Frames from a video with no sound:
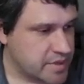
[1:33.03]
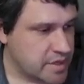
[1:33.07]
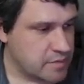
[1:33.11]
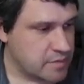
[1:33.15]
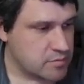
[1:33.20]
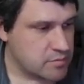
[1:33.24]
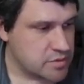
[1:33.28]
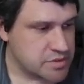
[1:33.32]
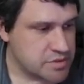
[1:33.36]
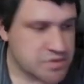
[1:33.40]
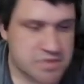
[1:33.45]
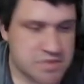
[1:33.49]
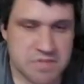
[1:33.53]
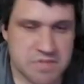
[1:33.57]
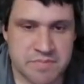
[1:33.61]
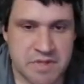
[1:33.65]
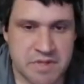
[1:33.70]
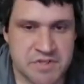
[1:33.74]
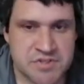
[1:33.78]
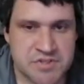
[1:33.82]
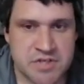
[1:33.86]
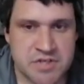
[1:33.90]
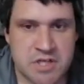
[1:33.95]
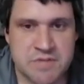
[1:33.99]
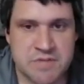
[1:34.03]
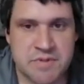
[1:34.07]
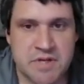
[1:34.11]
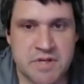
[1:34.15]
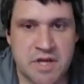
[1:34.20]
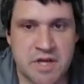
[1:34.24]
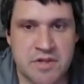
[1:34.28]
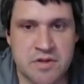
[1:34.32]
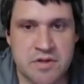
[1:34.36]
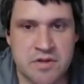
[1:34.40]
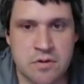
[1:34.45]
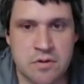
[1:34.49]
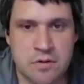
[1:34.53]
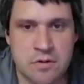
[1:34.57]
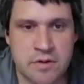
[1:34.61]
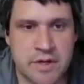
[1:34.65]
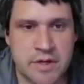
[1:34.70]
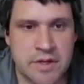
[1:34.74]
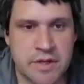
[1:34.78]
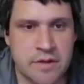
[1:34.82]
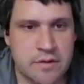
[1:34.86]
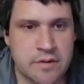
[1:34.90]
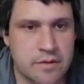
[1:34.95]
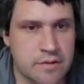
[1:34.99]
It will use its best judgment on the
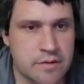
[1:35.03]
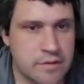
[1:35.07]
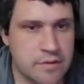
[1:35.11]
query.